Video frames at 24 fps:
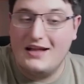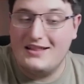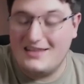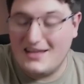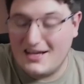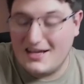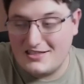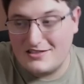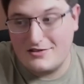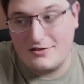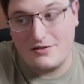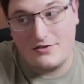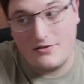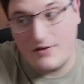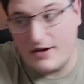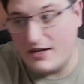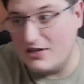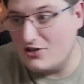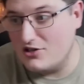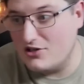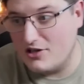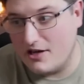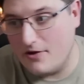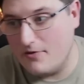That's a
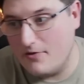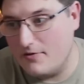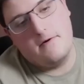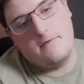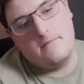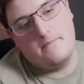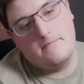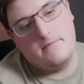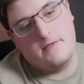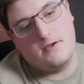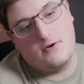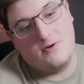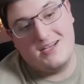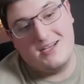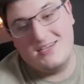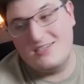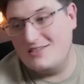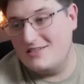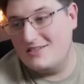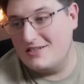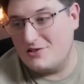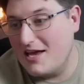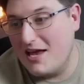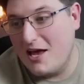great shout. The
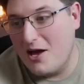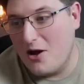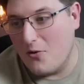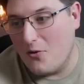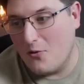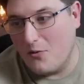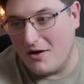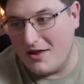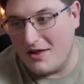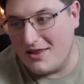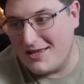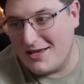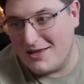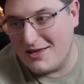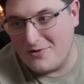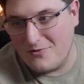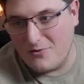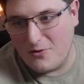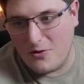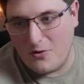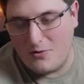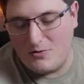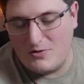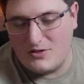question is, what are the other
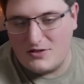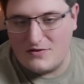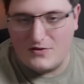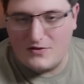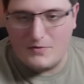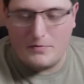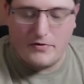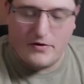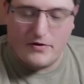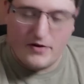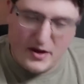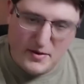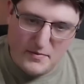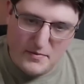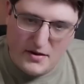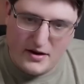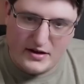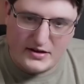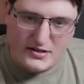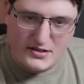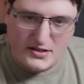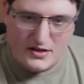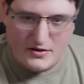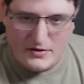roles of the
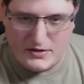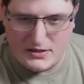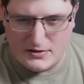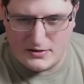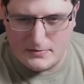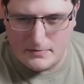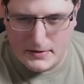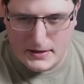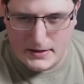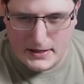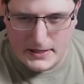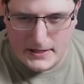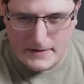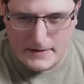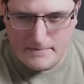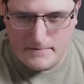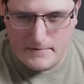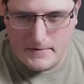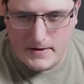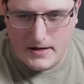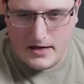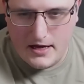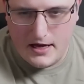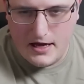Primarchs going to be?
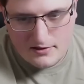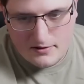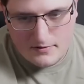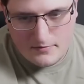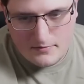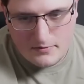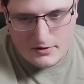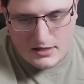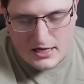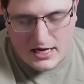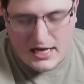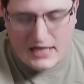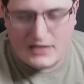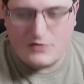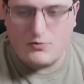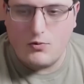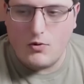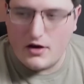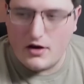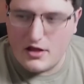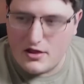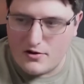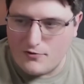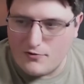It's
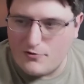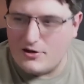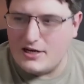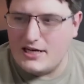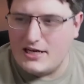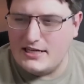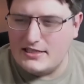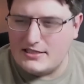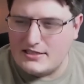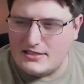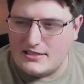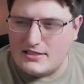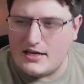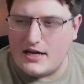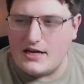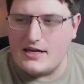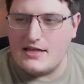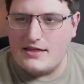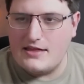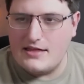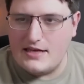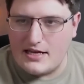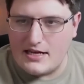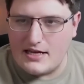one of the reasons I
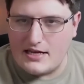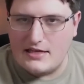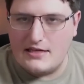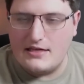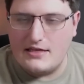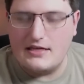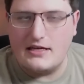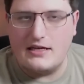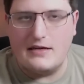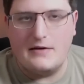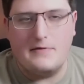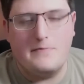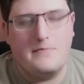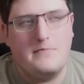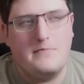think that